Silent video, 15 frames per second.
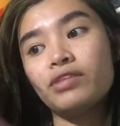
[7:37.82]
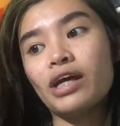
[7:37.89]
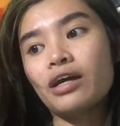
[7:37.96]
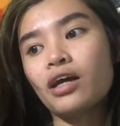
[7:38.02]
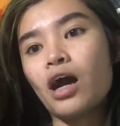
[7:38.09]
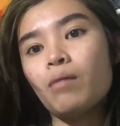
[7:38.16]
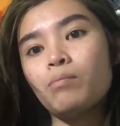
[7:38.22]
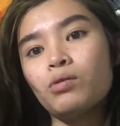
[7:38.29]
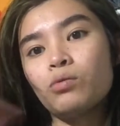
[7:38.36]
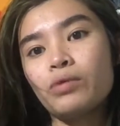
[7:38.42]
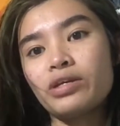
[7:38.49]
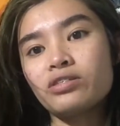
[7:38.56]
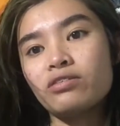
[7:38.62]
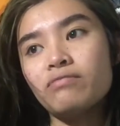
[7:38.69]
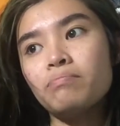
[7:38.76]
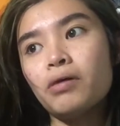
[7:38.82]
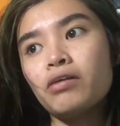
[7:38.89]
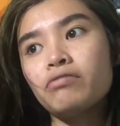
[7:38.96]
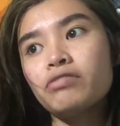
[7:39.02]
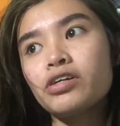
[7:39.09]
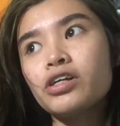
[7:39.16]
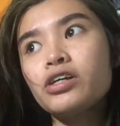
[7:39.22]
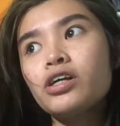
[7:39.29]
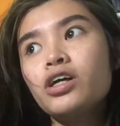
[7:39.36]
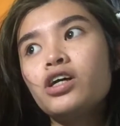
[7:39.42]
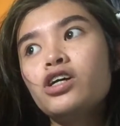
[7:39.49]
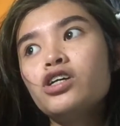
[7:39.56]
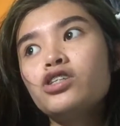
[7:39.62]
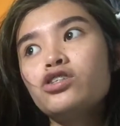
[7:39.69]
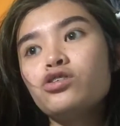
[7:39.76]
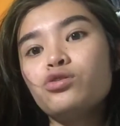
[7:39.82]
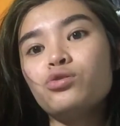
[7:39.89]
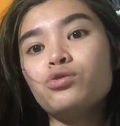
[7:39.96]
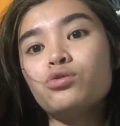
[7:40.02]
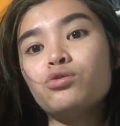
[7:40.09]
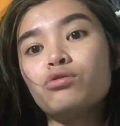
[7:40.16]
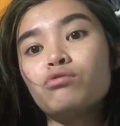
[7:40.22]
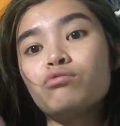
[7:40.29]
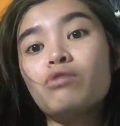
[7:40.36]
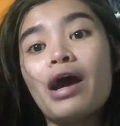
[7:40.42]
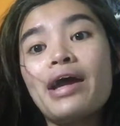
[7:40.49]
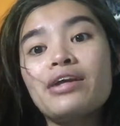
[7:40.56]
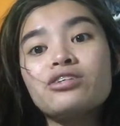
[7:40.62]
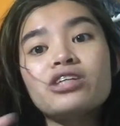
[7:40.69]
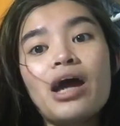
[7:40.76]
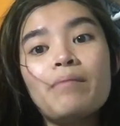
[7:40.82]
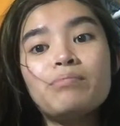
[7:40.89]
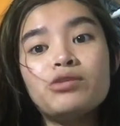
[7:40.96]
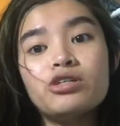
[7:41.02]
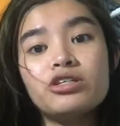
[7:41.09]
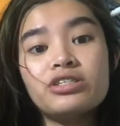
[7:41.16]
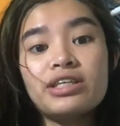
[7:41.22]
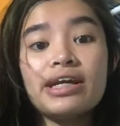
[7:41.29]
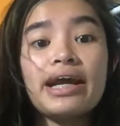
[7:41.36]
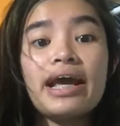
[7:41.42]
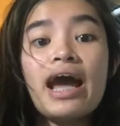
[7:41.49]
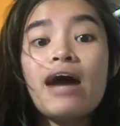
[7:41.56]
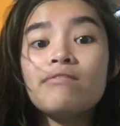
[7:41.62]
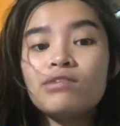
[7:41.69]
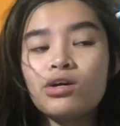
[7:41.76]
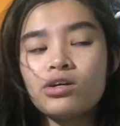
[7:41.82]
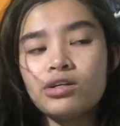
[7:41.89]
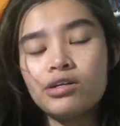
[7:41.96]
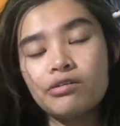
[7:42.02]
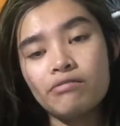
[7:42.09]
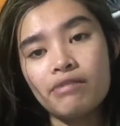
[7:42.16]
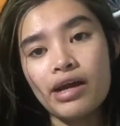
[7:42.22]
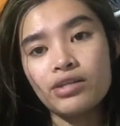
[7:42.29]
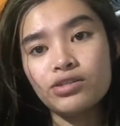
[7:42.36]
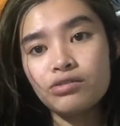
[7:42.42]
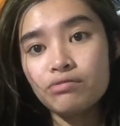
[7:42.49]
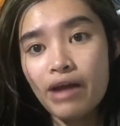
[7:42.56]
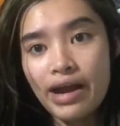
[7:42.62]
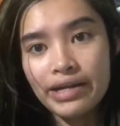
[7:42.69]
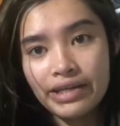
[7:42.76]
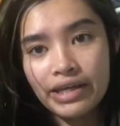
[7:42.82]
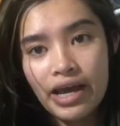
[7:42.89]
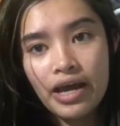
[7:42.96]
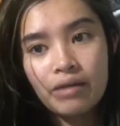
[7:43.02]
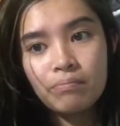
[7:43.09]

couple weeks of buffer to write chapters that I haven't gotten around to writing yet,